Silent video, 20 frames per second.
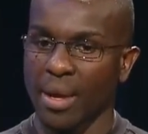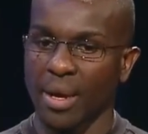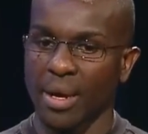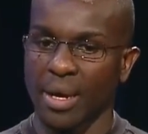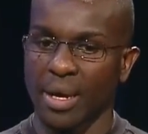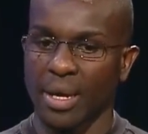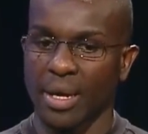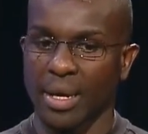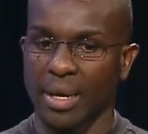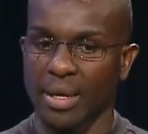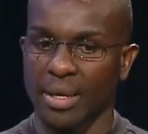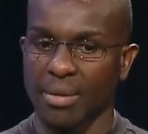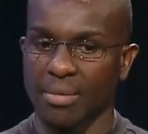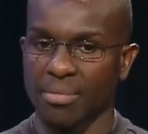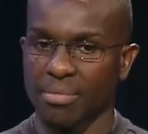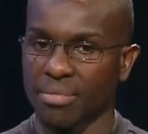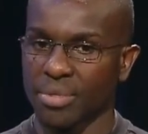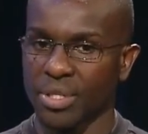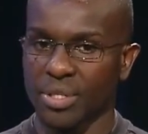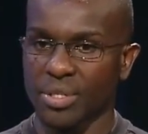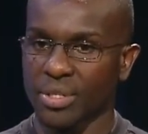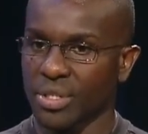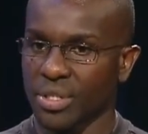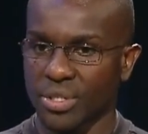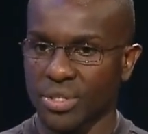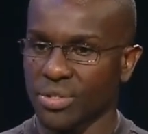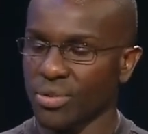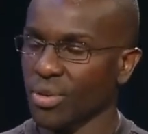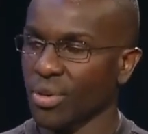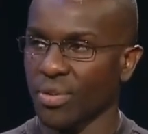uh, just
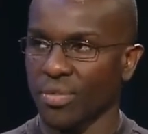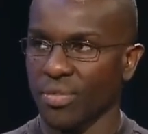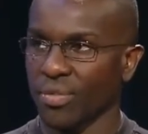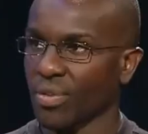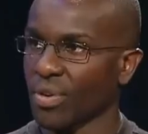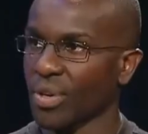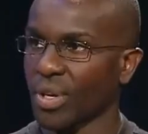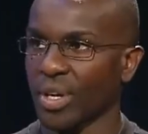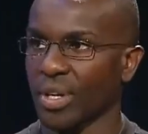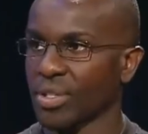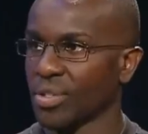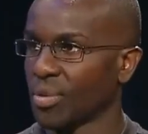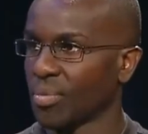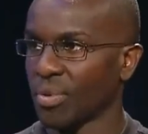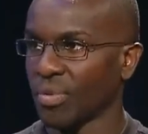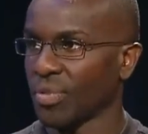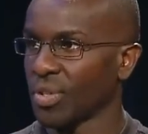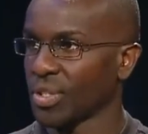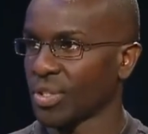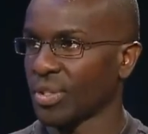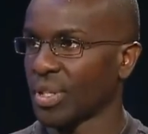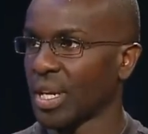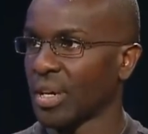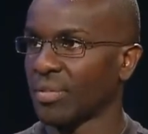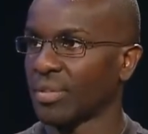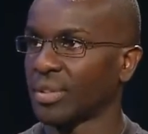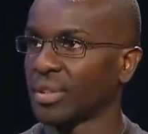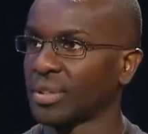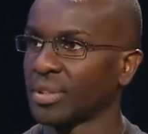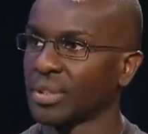just sort of on a superficial
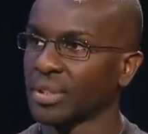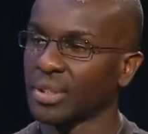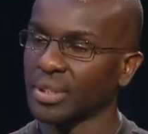level,